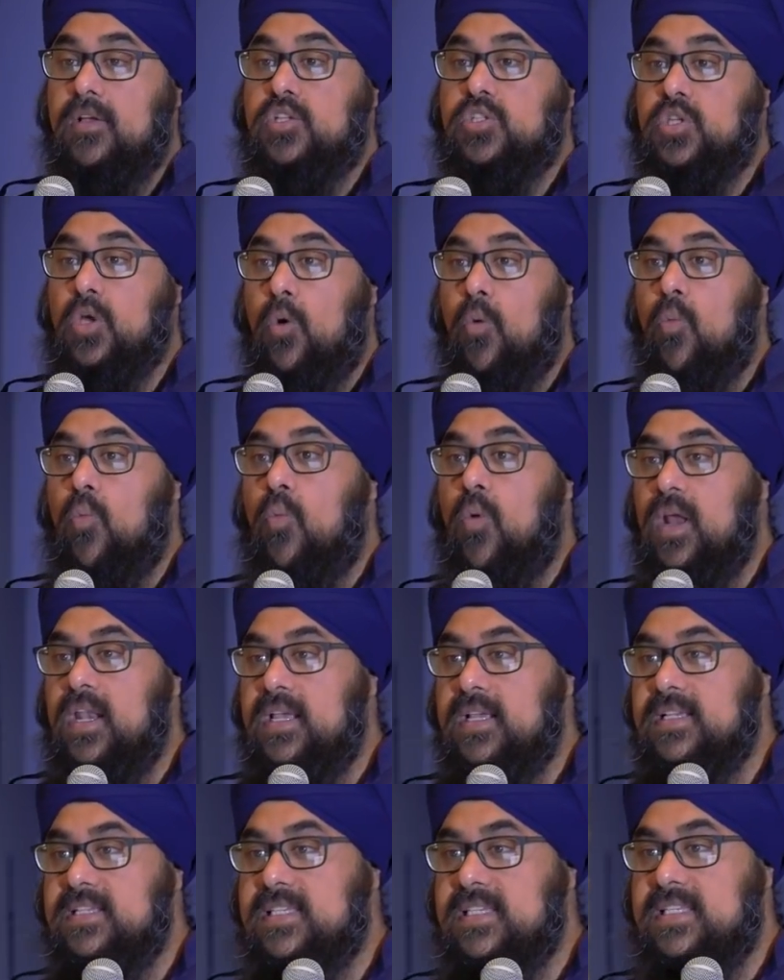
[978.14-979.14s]
So
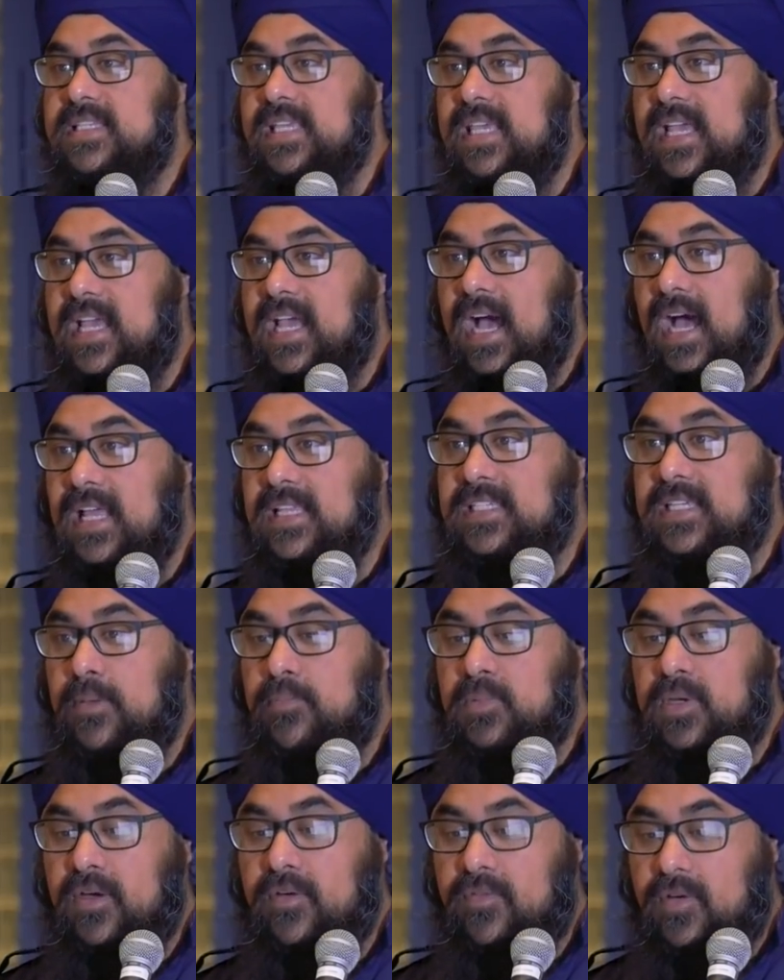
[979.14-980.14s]
what is the Sikh
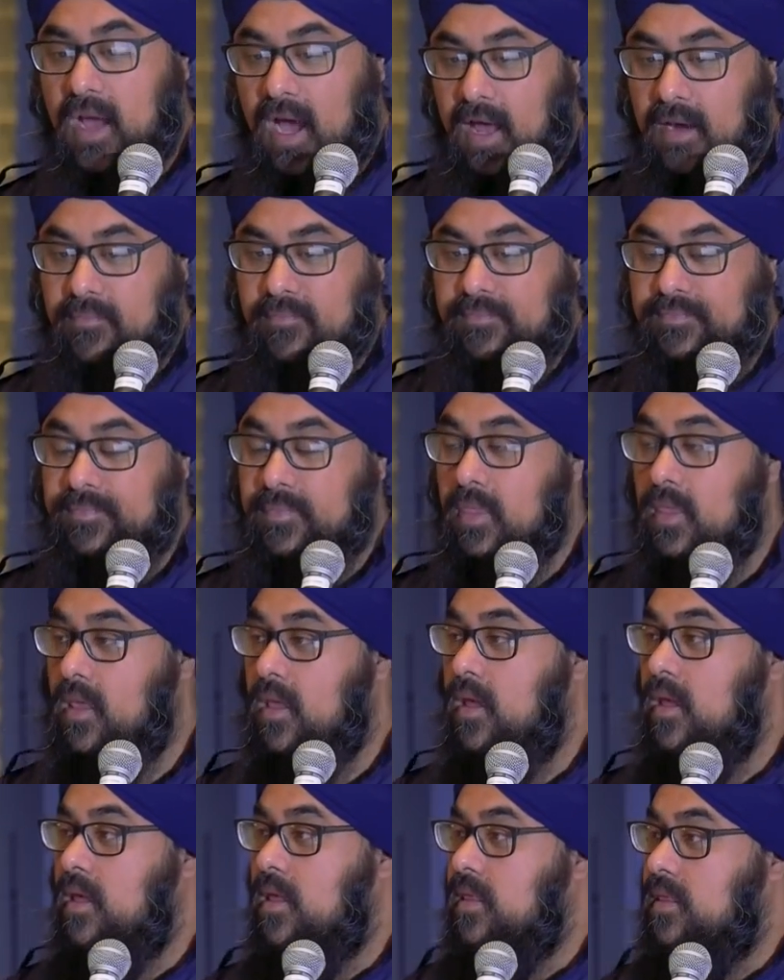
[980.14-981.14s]
concept of God?
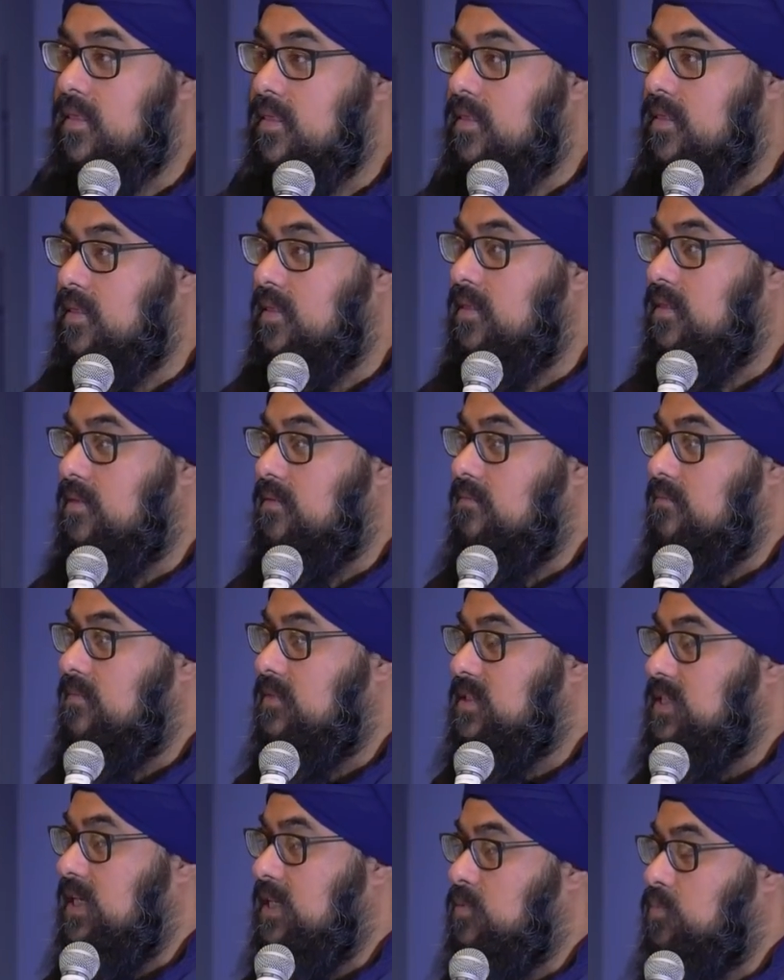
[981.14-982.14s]

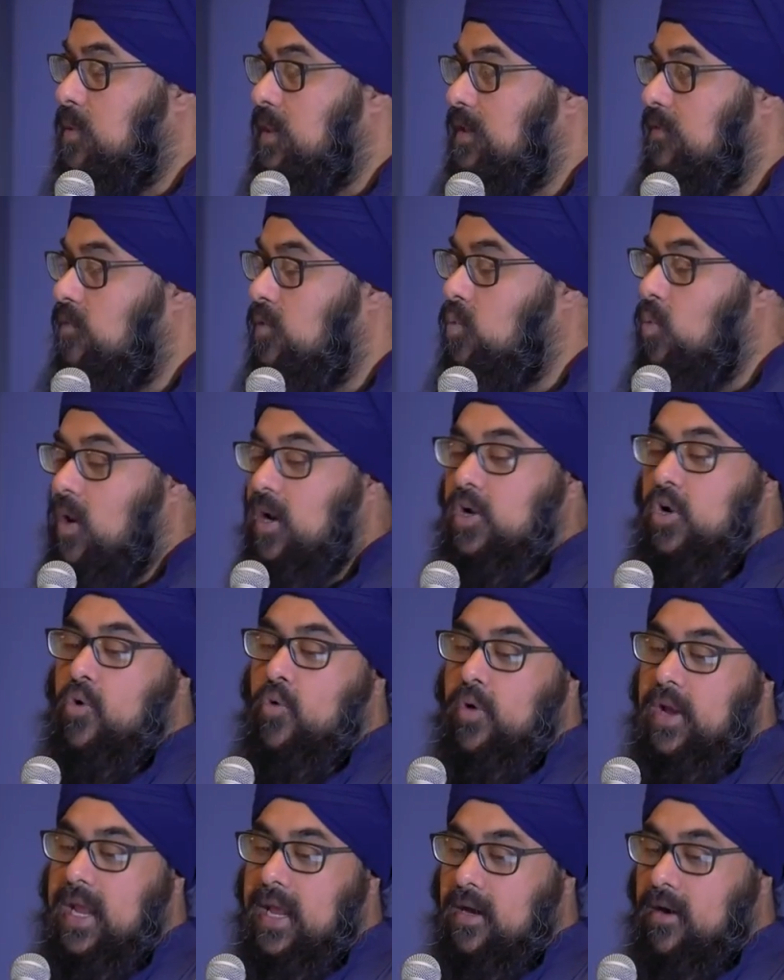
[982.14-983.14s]
Sikhs believe in one
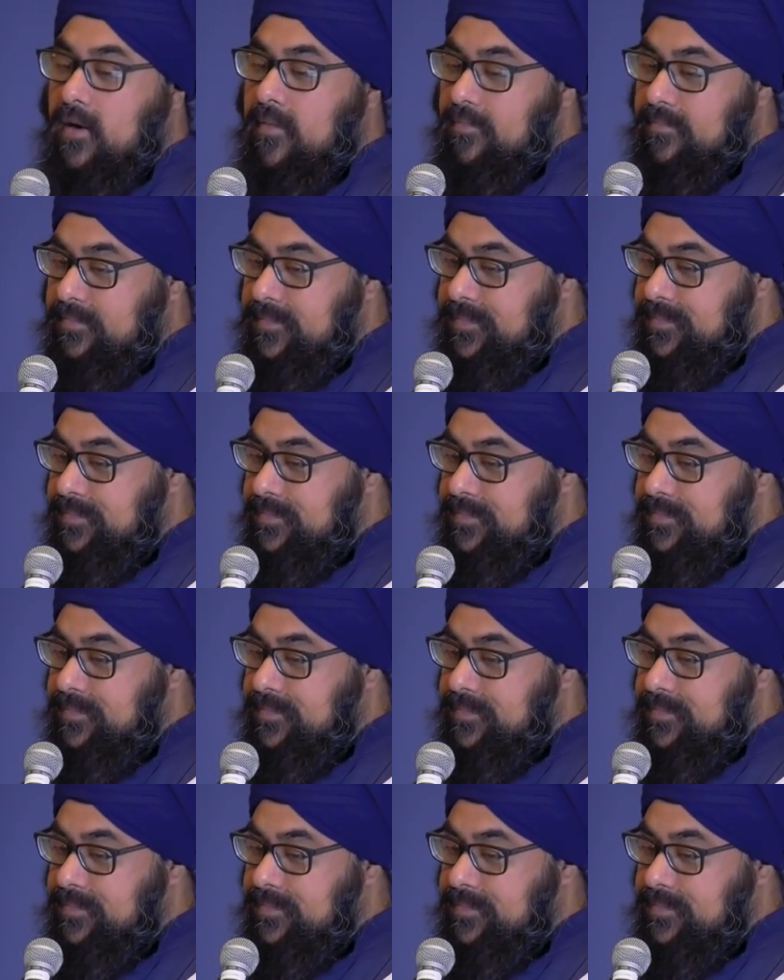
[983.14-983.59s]
creator.